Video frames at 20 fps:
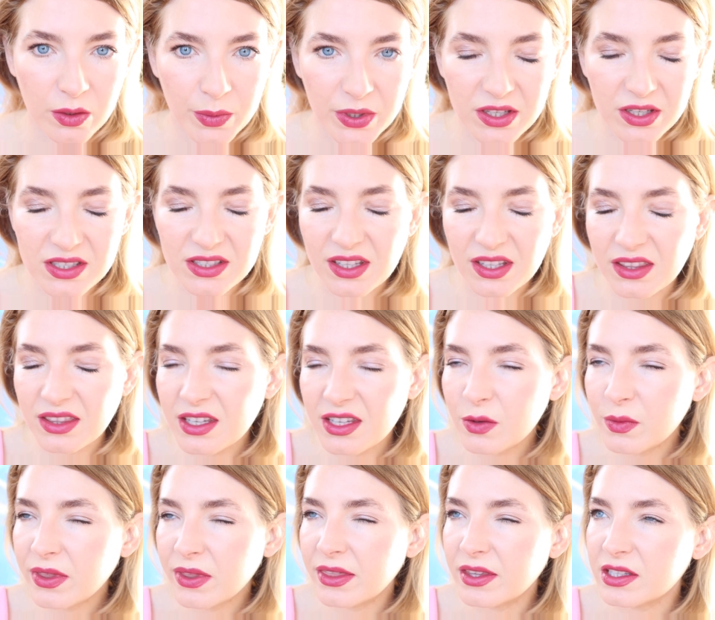Because the
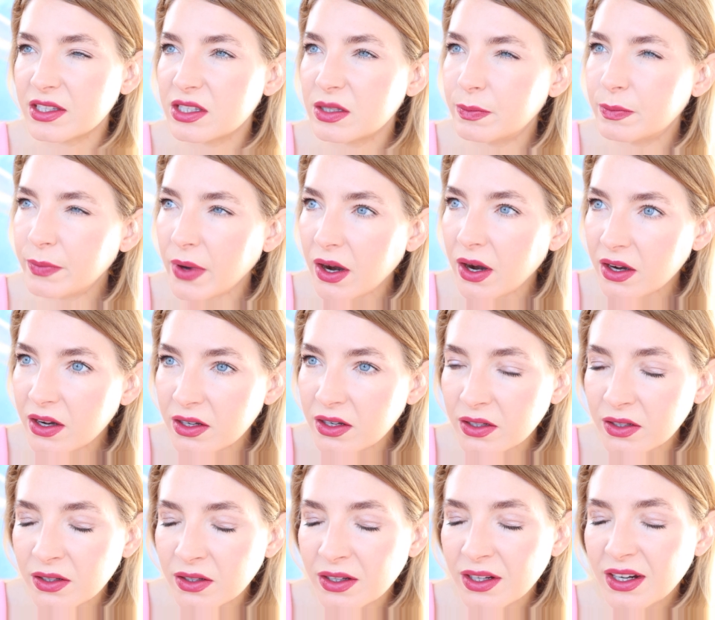thing with the
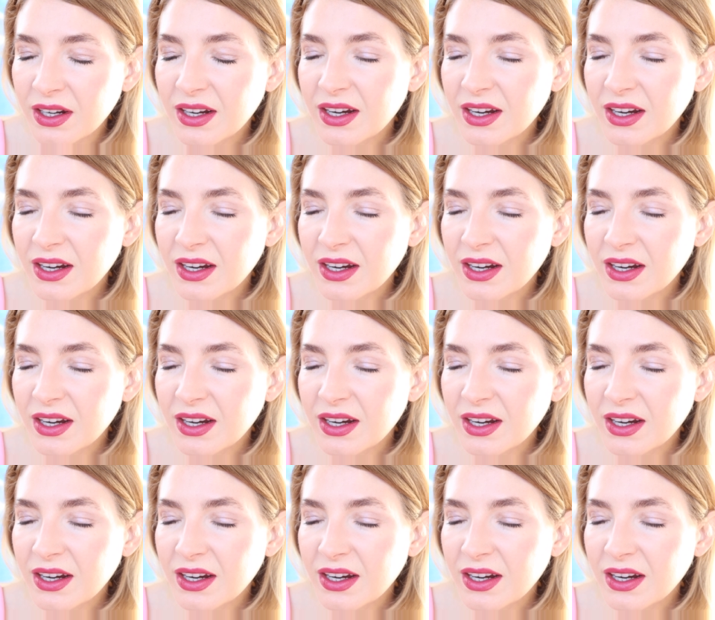sparkle,